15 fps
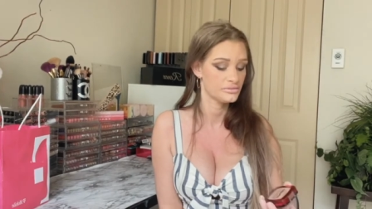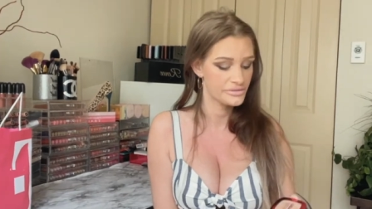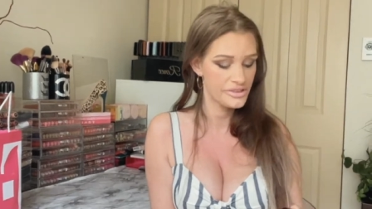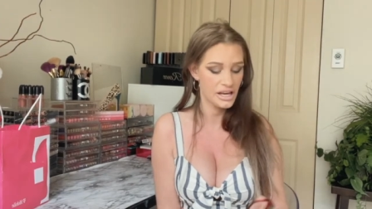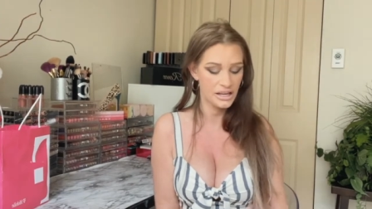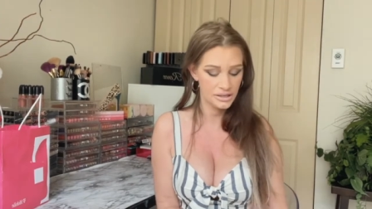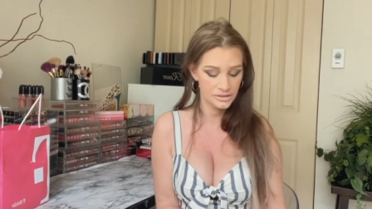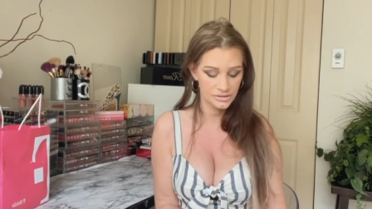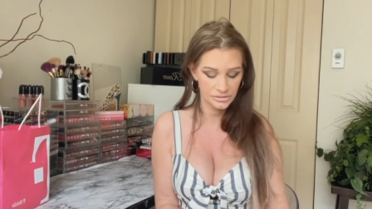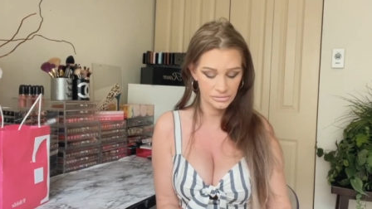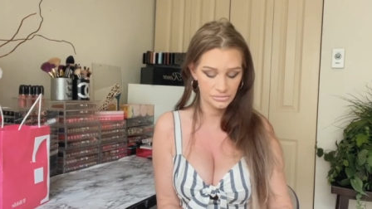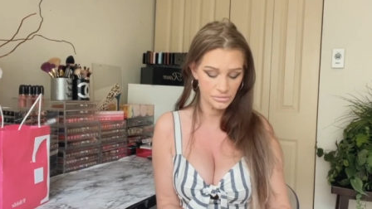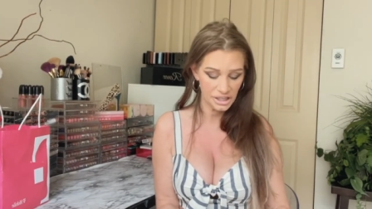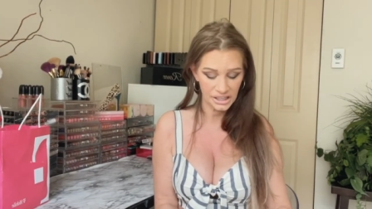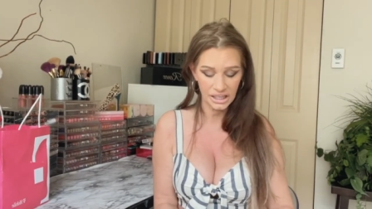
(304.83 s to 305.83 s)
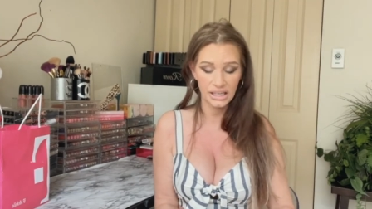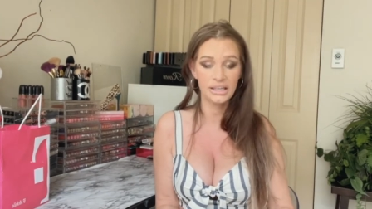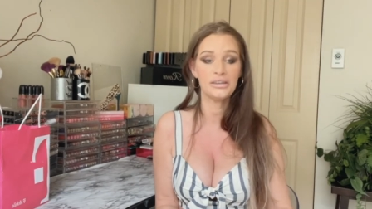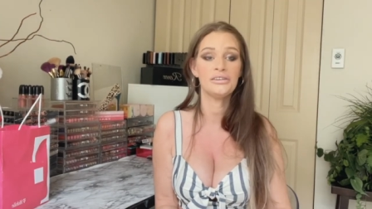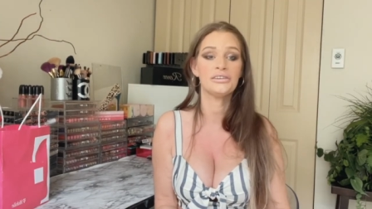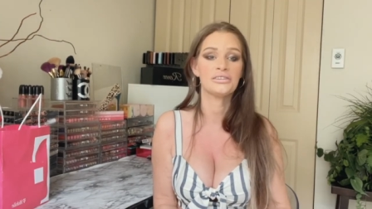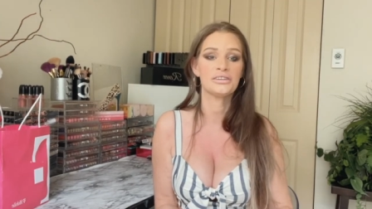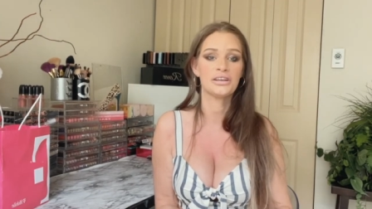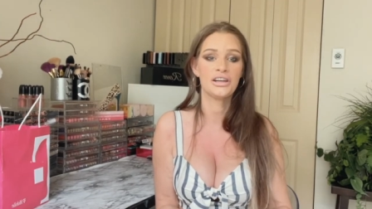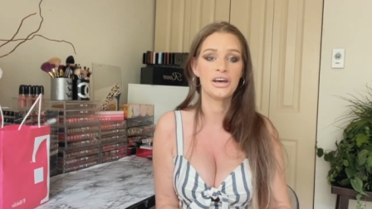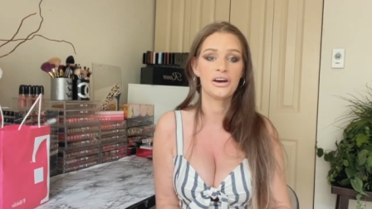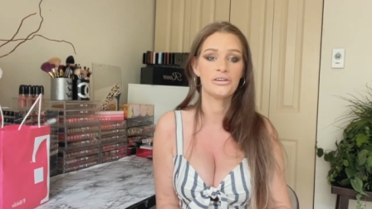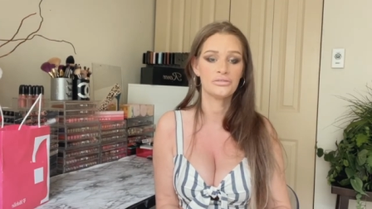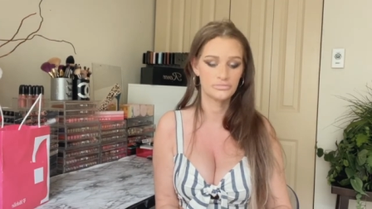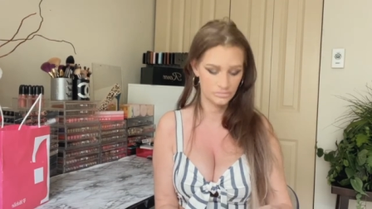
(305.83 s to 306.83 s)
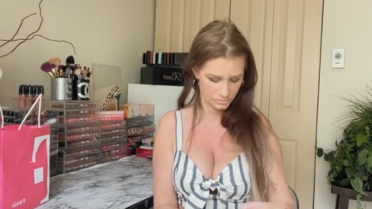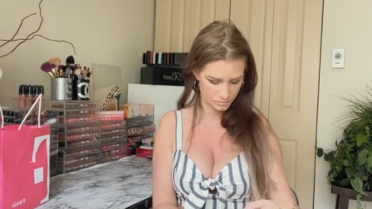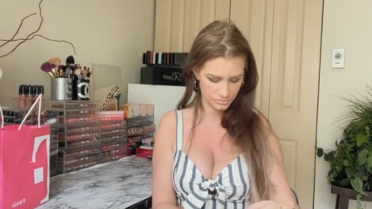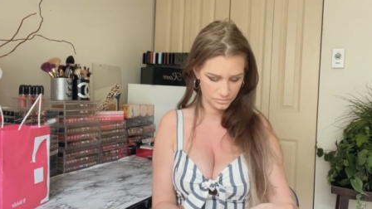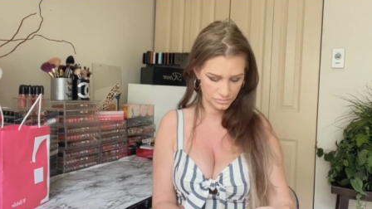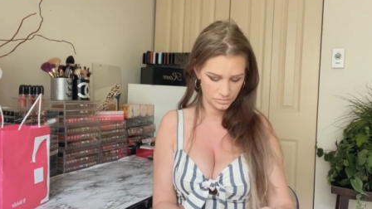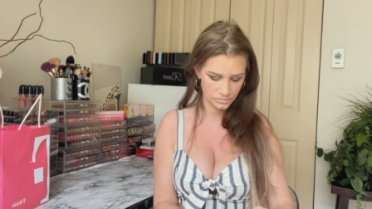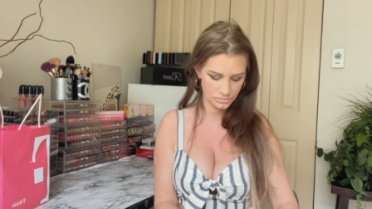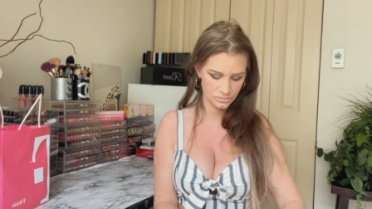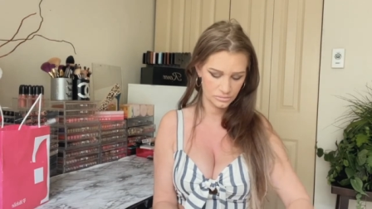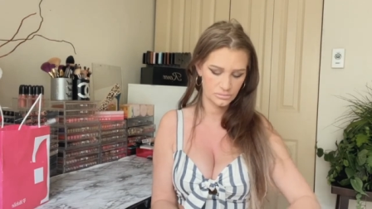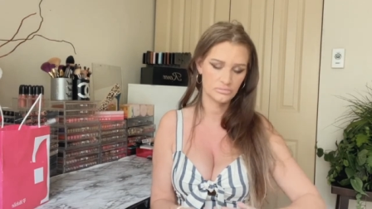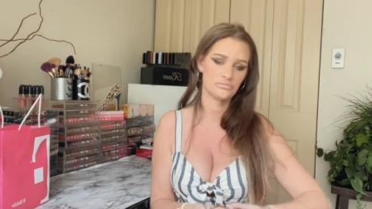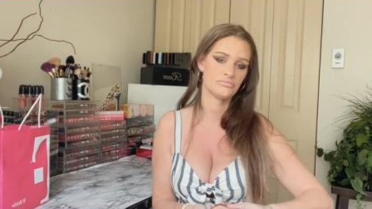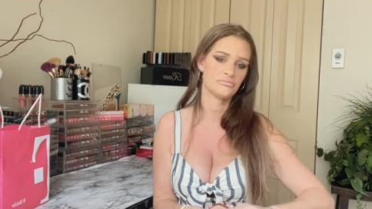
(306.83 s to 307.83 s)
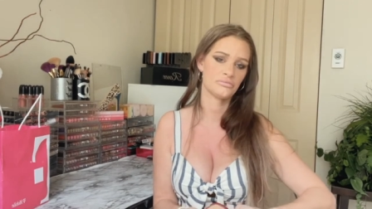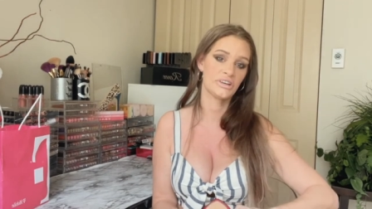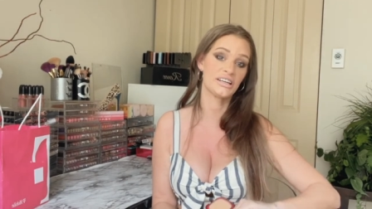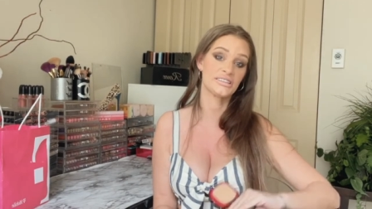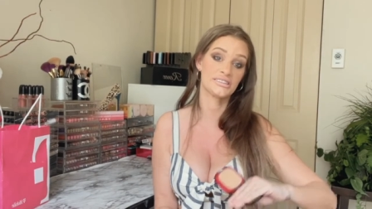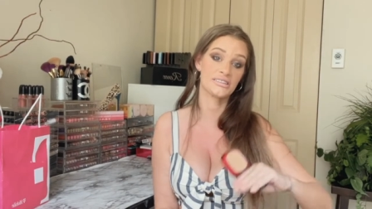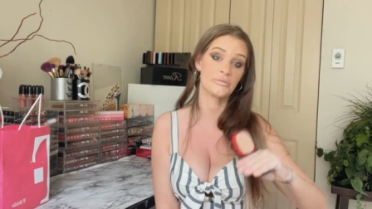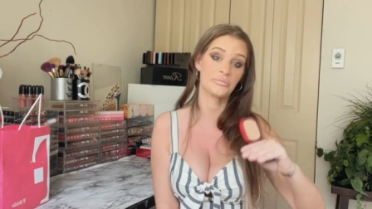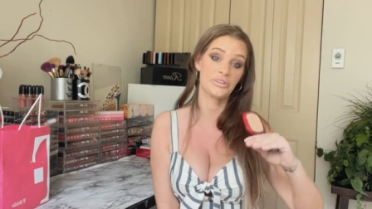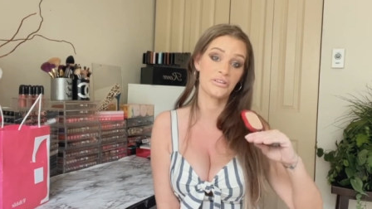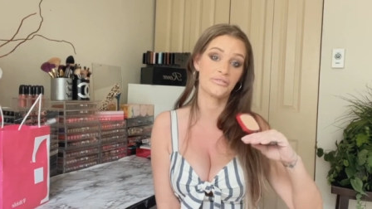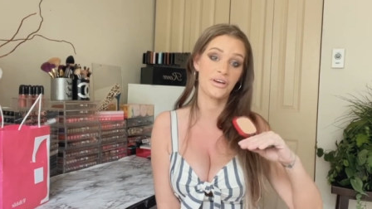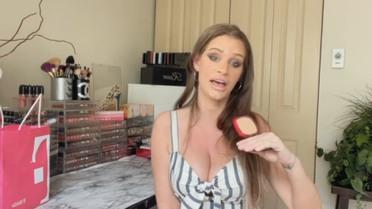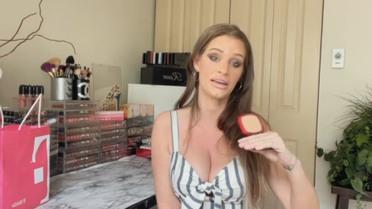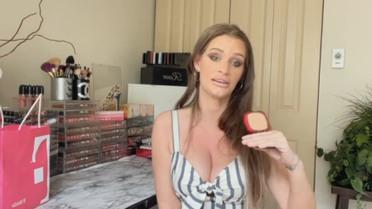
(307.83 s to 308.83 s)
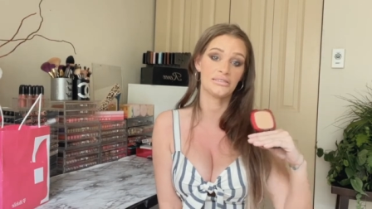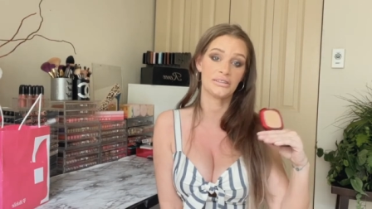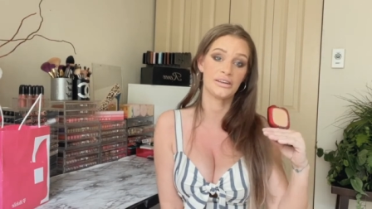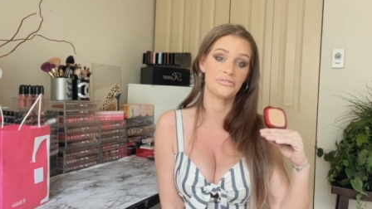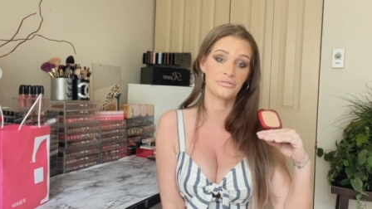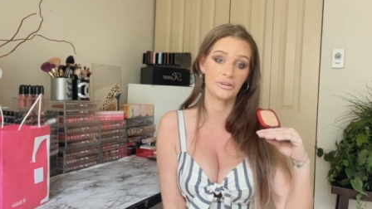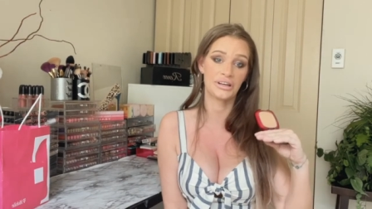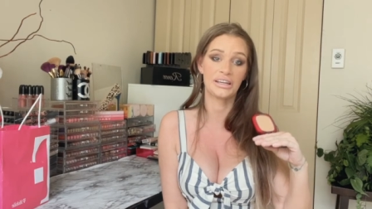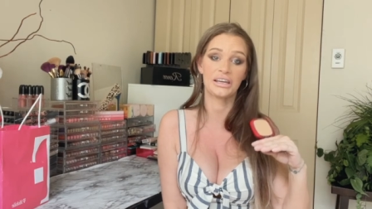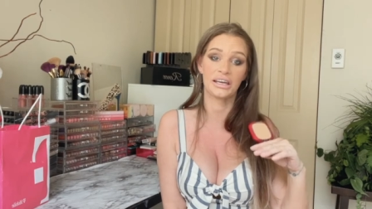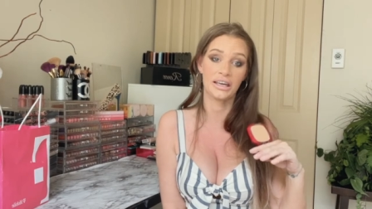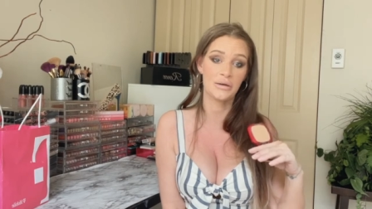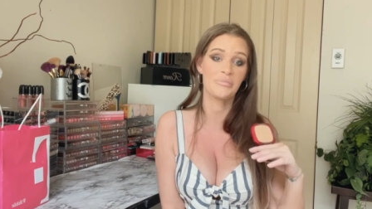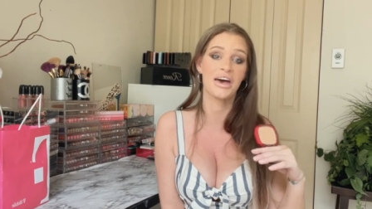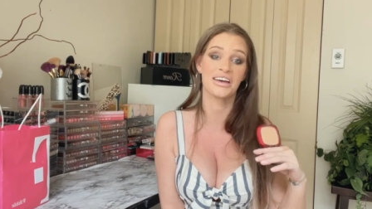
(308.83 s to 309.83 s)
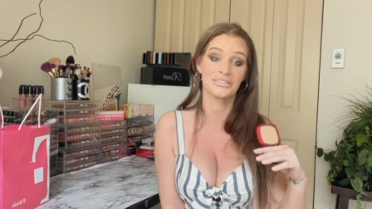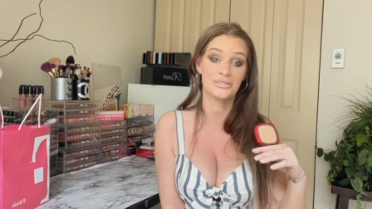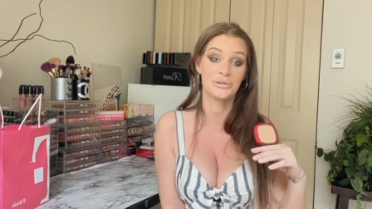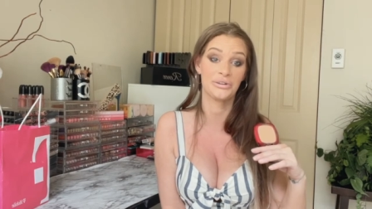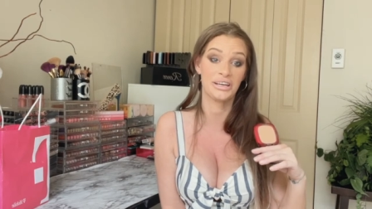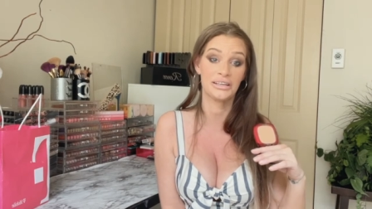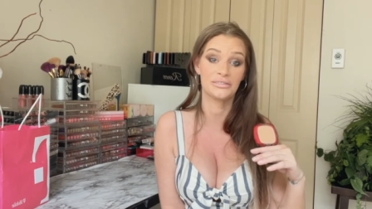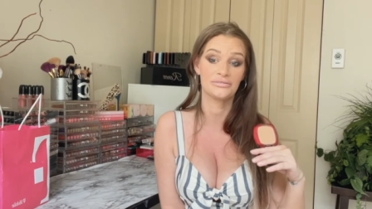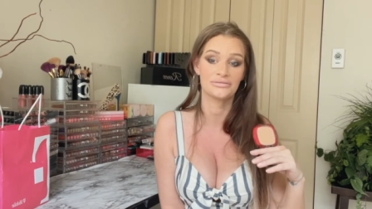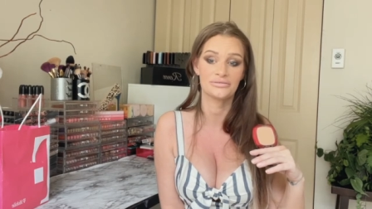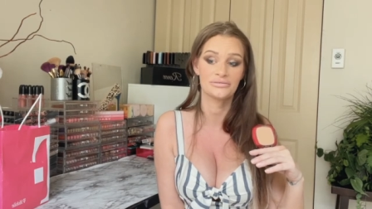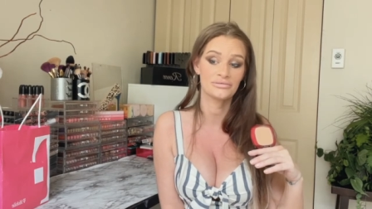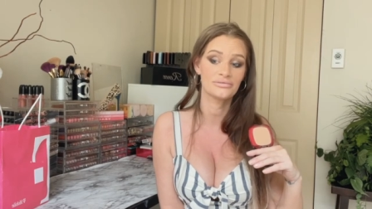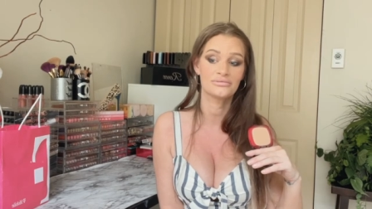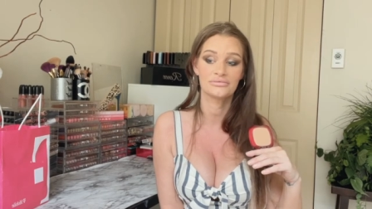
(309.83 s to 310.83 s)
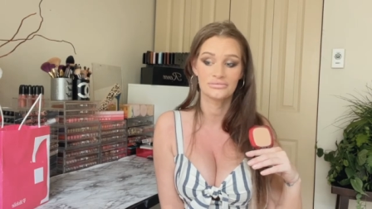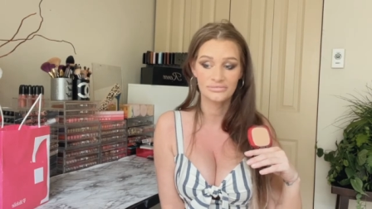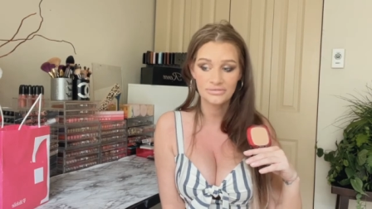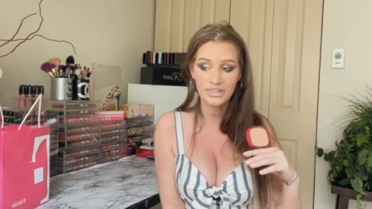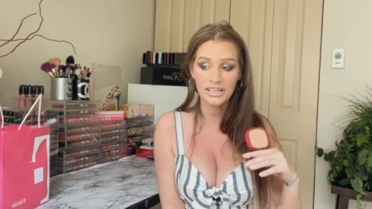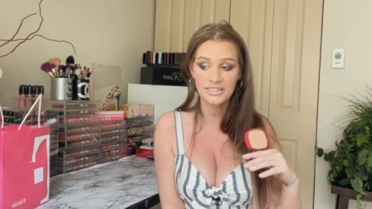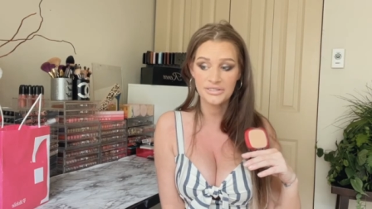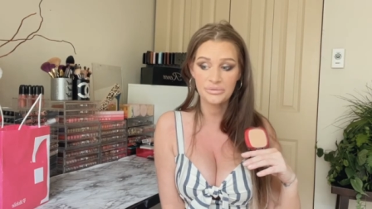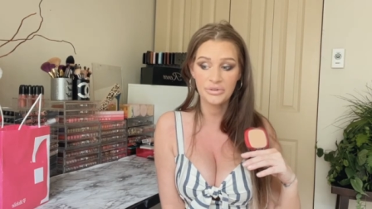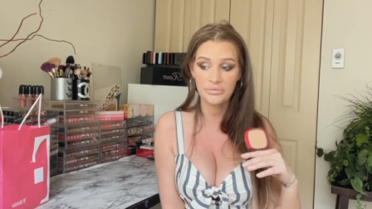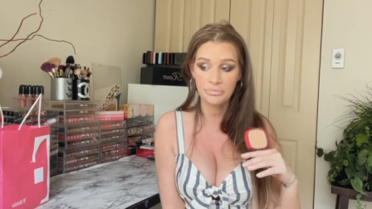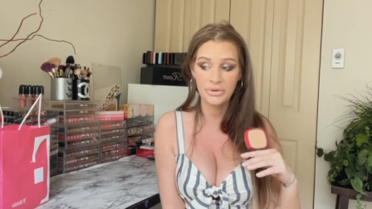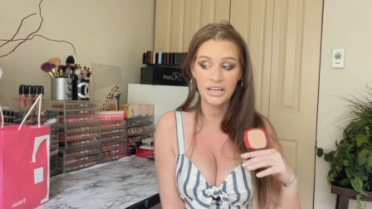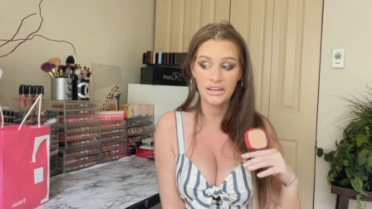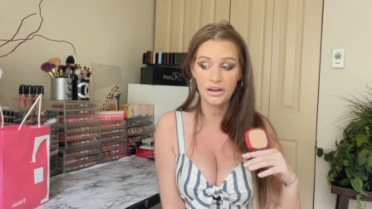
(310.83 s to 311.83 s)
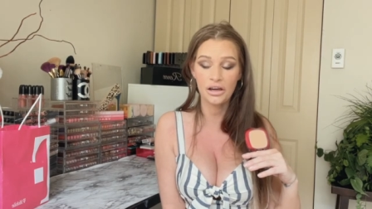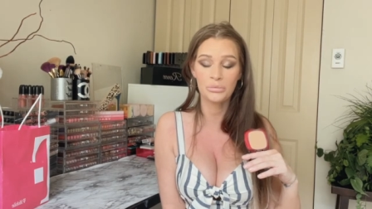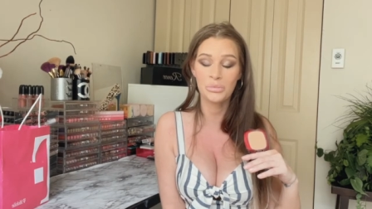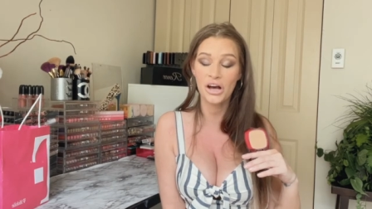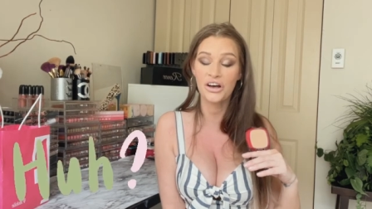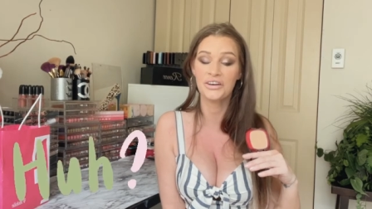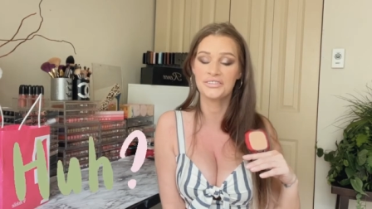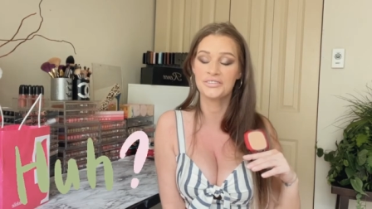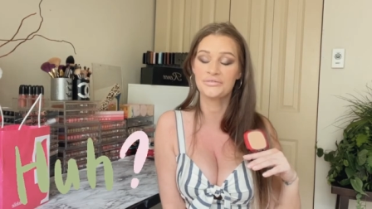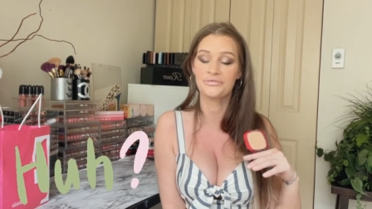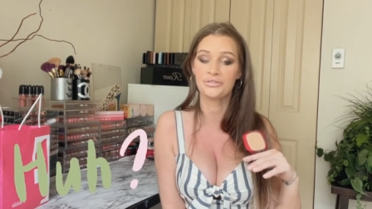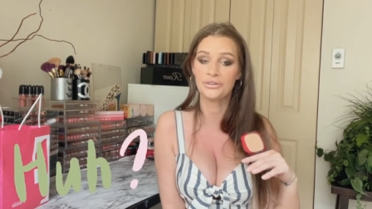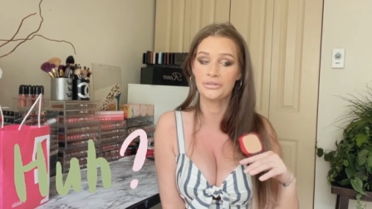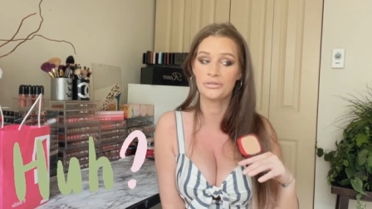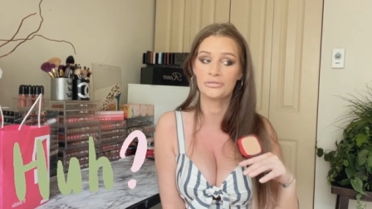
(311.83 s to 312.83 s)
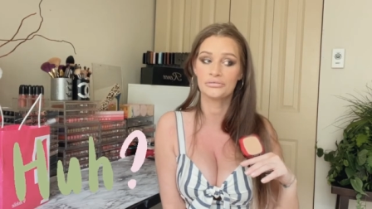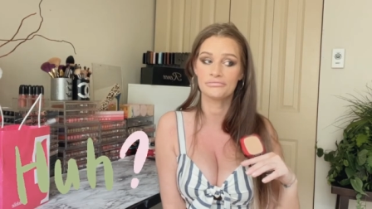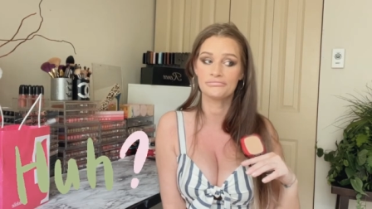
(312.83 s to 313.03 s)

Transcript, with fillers: then we need, you know, it simplified if we're gonna get back to it. Because we've been on pause for